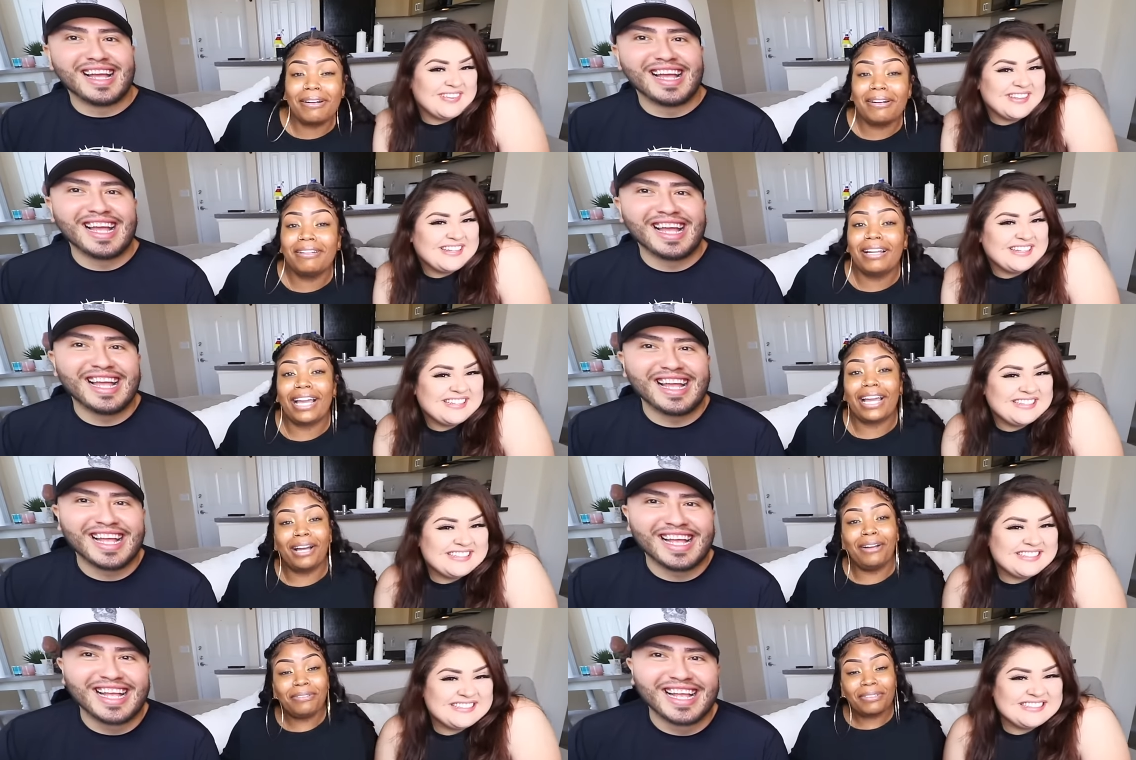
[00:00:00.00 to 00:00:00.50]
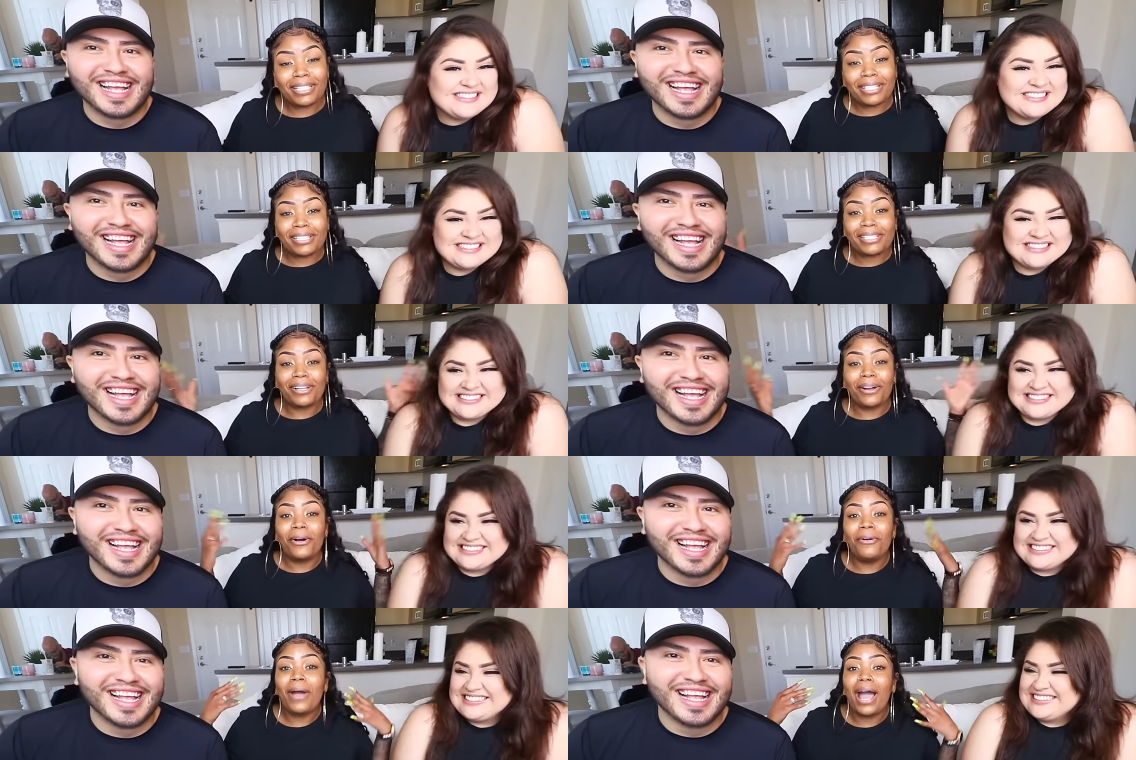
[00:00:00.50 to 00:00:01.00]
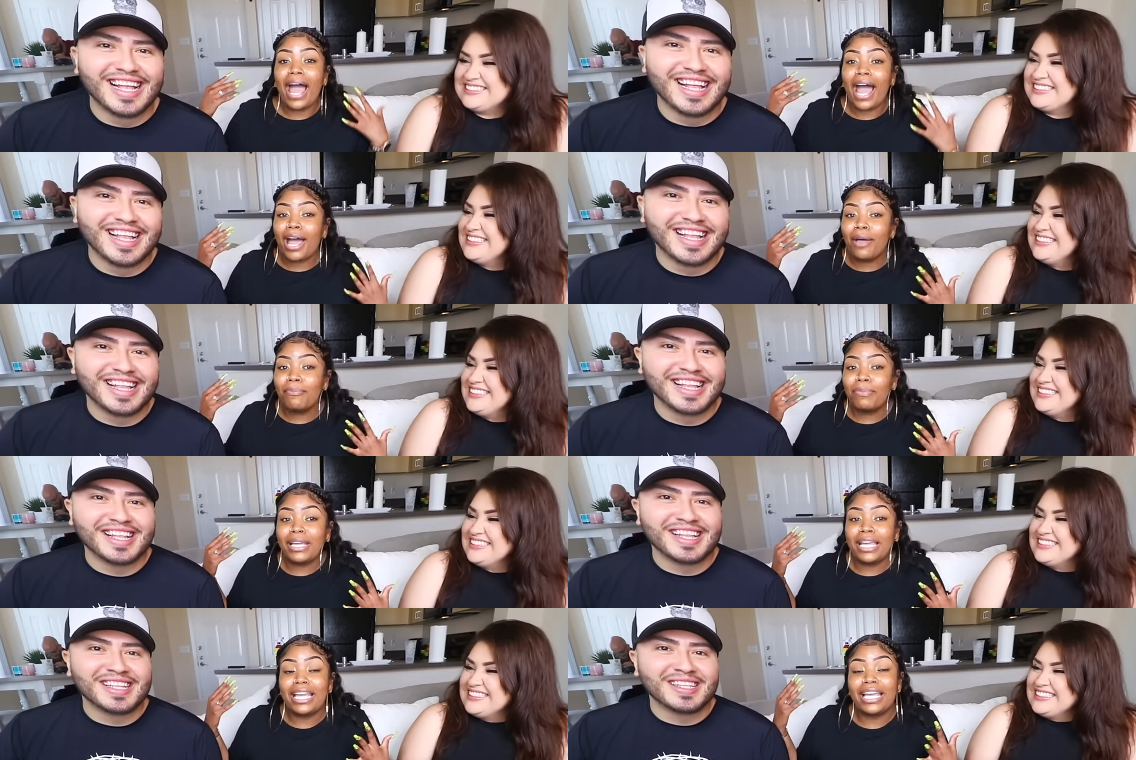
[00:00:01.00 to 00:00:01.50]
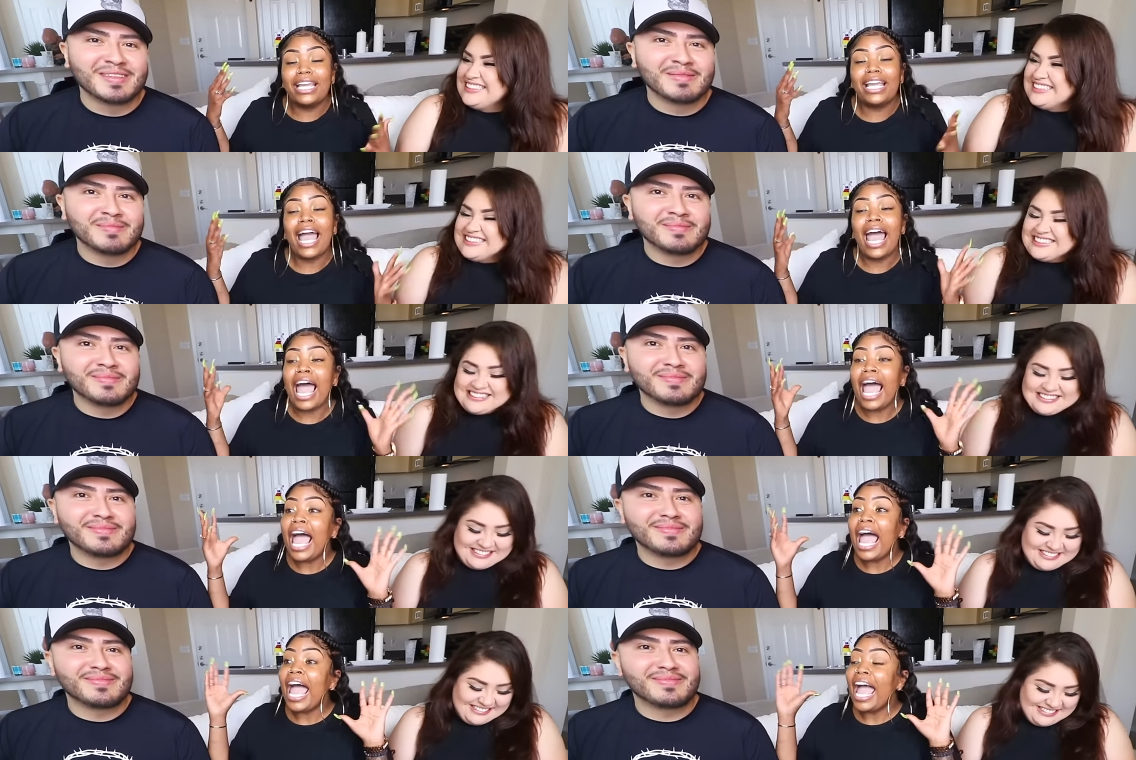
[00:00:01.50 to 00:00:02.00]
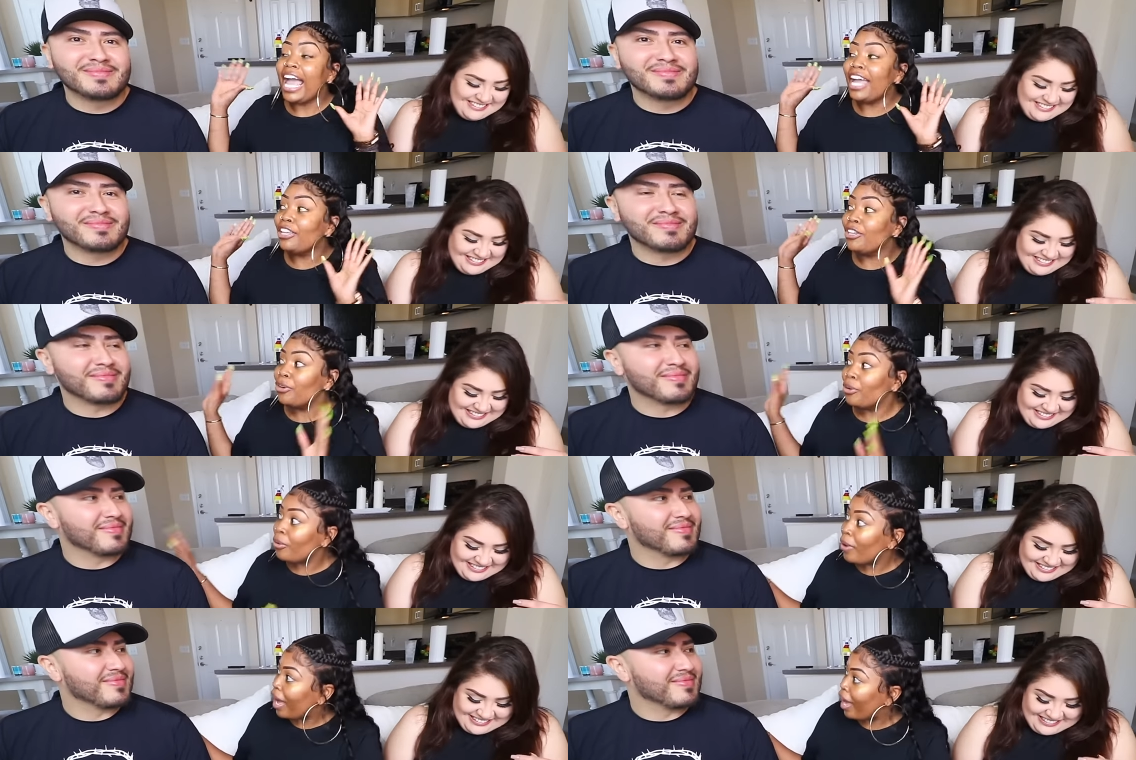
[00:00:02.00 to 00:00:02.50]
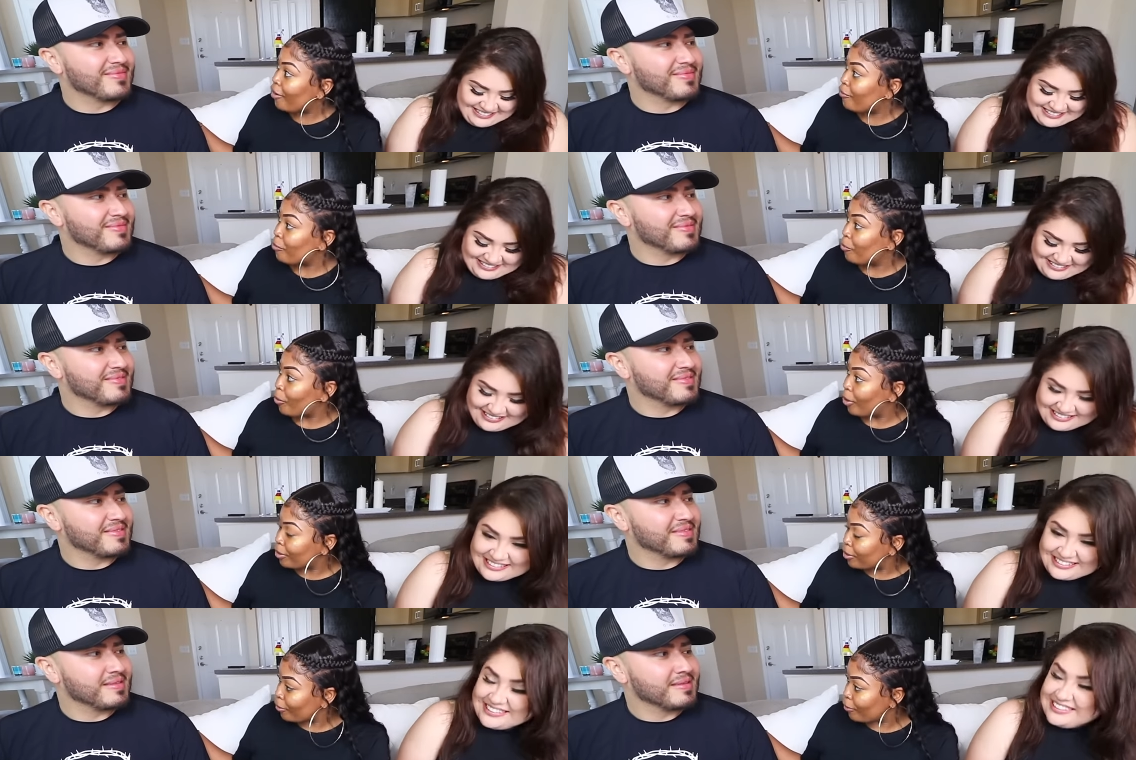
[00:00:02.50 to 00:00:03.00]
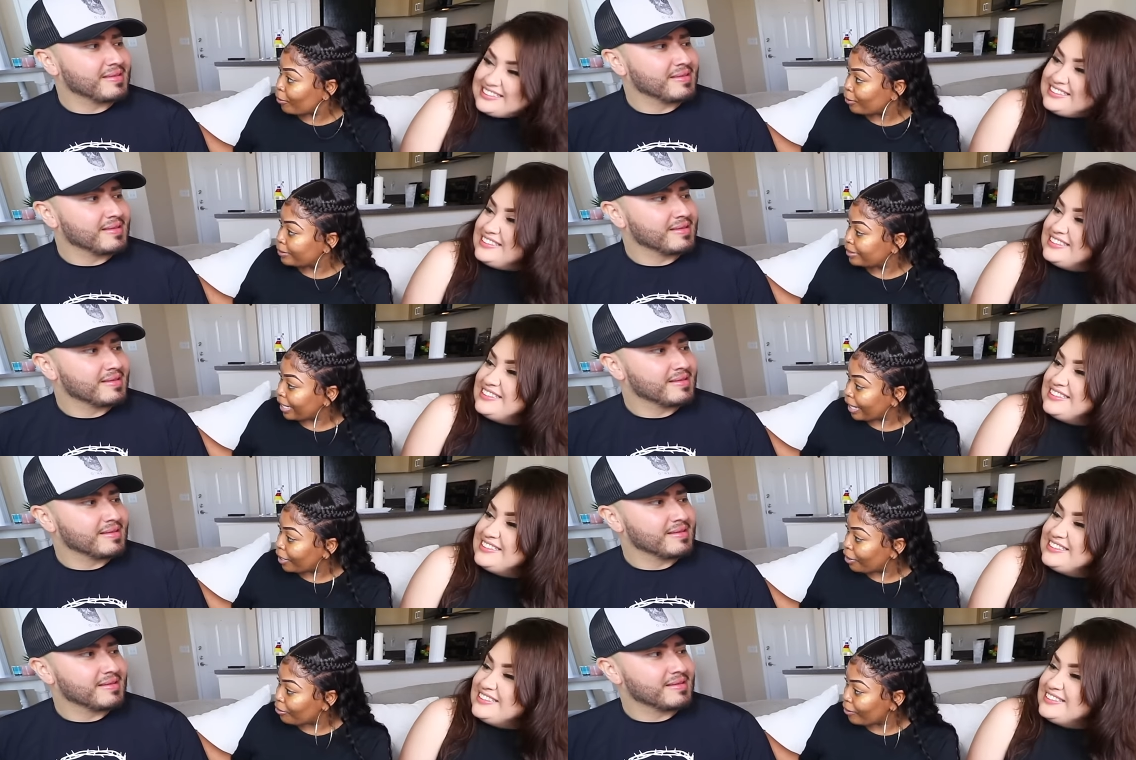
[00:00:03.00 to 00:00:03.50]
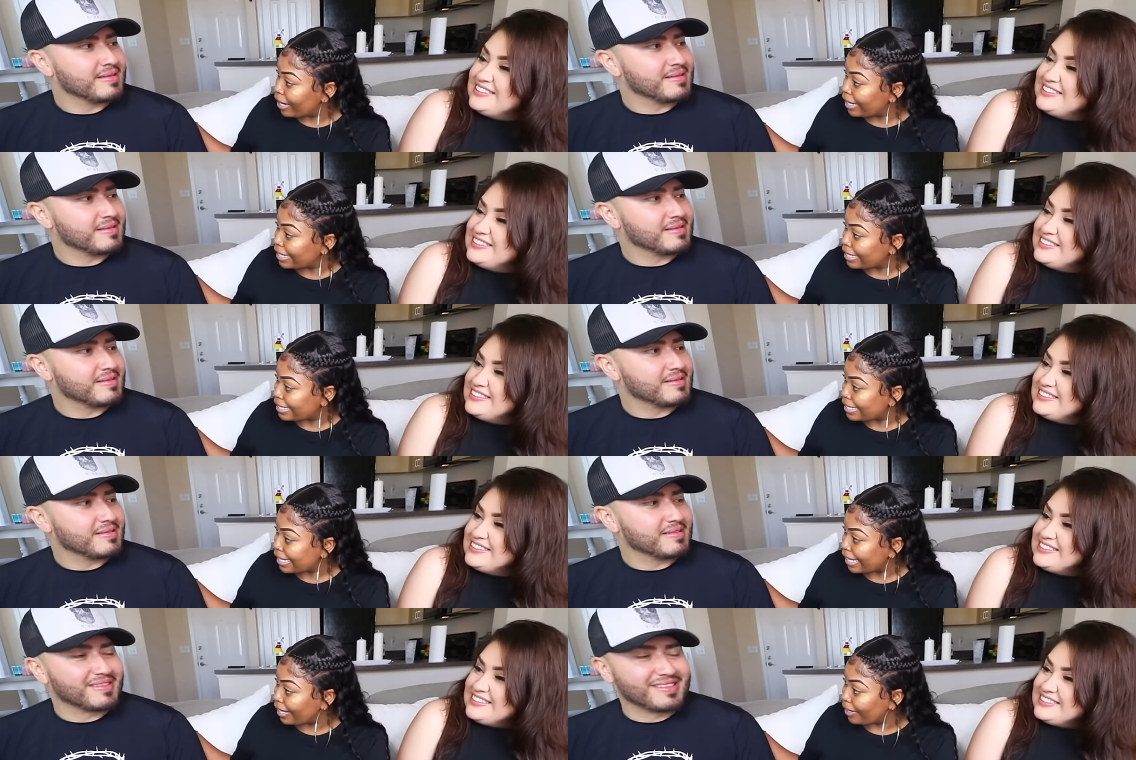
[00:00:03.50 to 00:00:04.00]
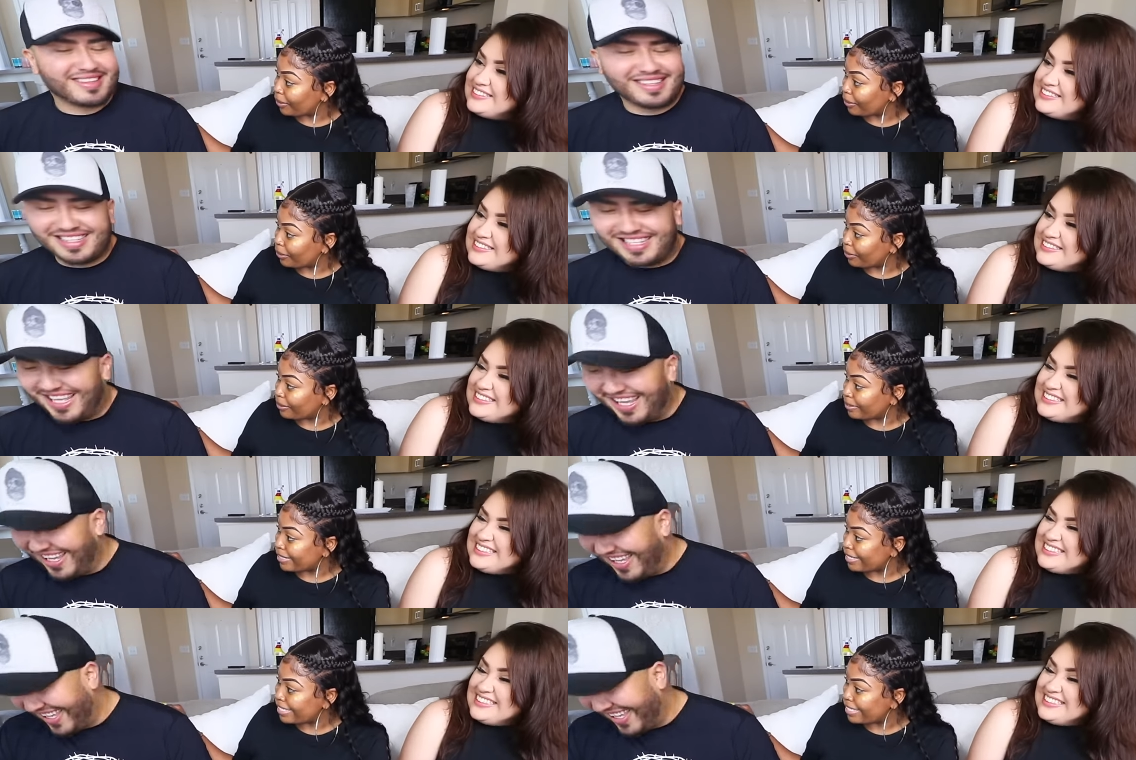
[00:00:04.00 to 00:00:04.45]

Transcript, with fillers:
Speaker 1: Like, I'm just so happy. And you have wonderful decorating skills.